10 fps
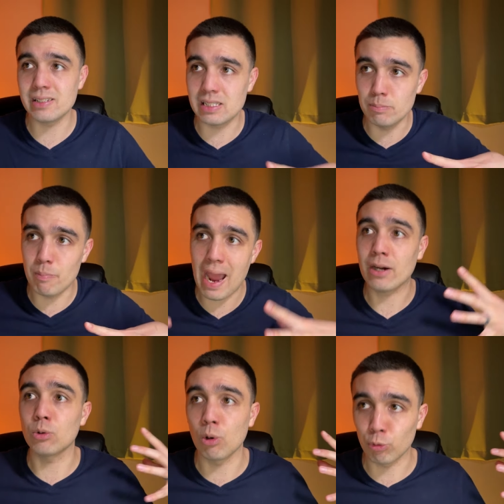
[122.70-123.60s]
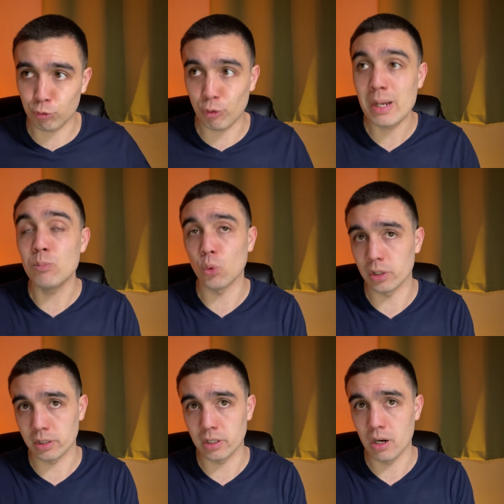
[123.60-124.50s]
the macro
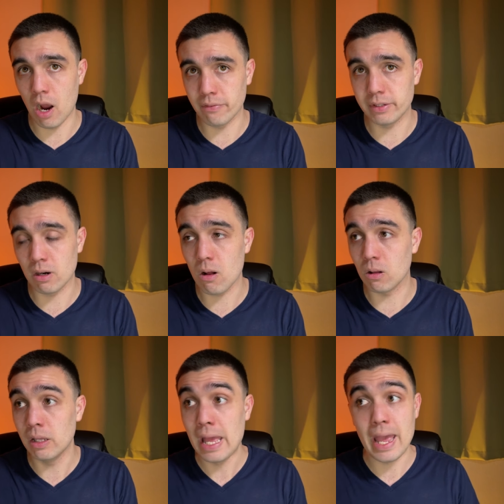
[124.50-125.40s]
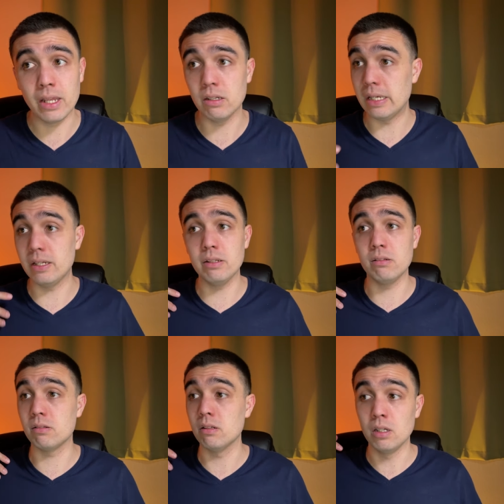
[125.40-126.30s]
framework of it all, and it
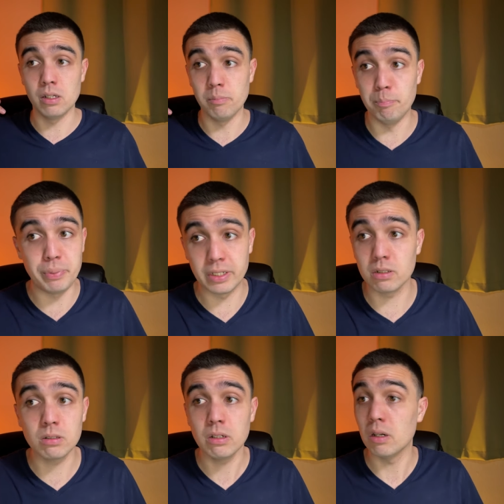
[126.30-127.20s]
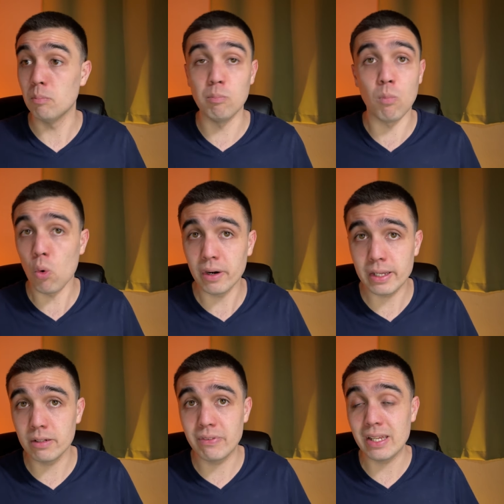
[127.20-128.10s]
is bigger, more
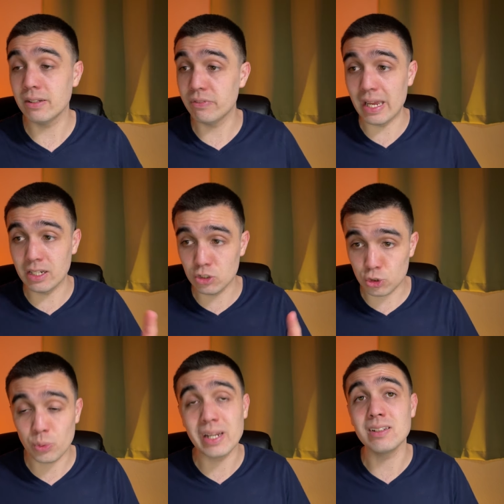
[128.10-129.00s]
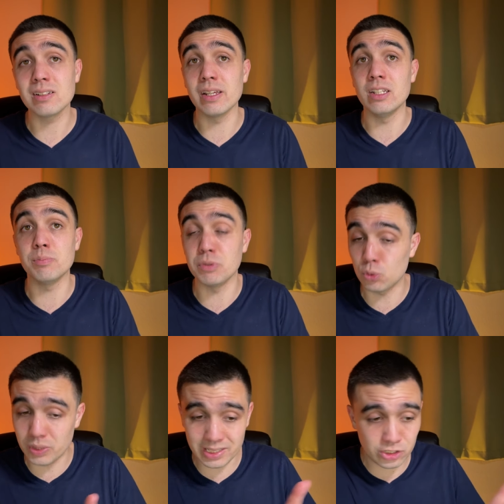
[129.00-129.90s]
innovative, and translates
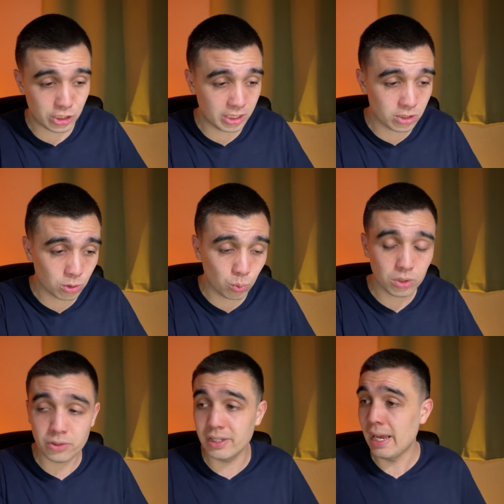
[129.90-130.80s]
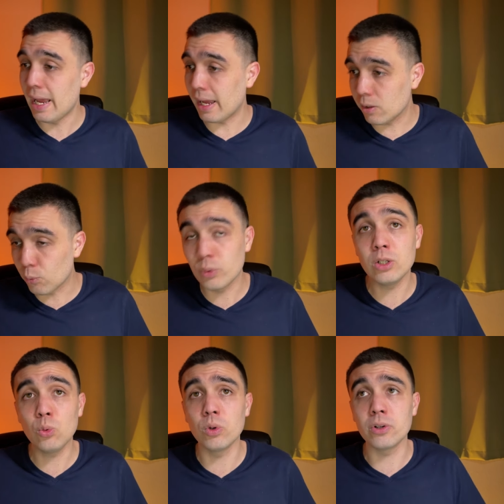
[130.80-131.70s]
between digital world and
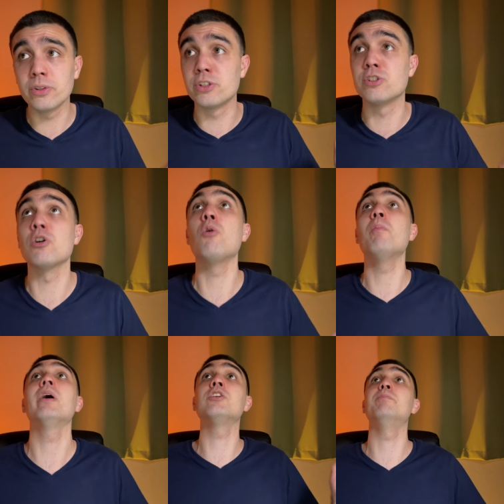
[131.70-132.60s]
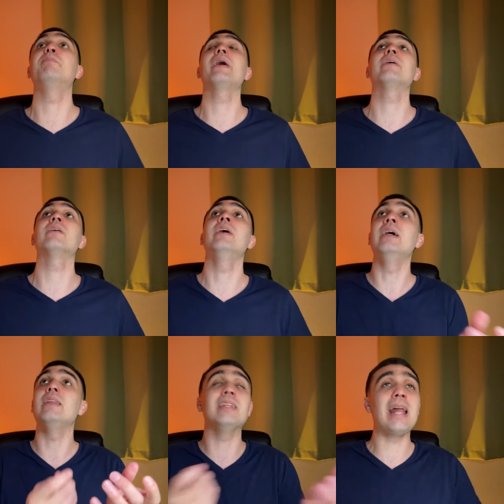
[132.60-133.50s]
real world so much better
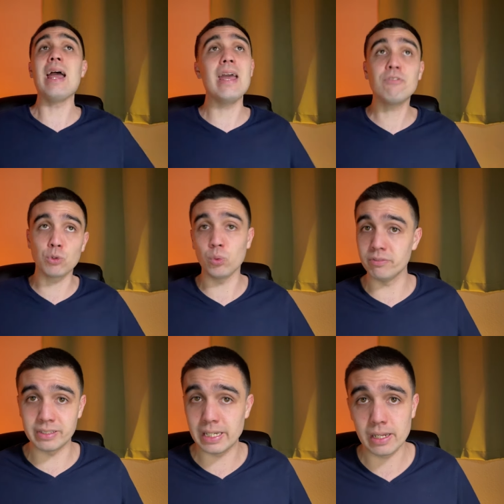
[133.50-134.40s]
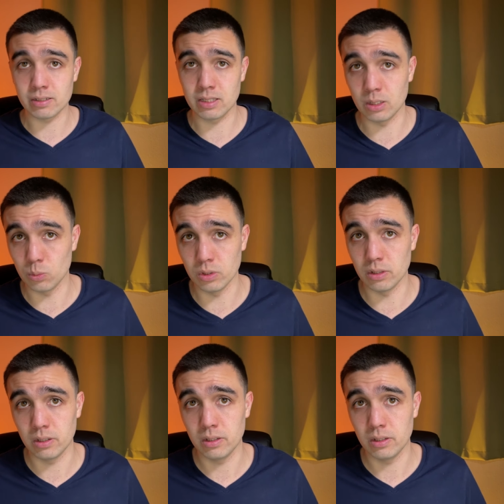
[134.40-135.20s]
than I ever would have guessed that it would.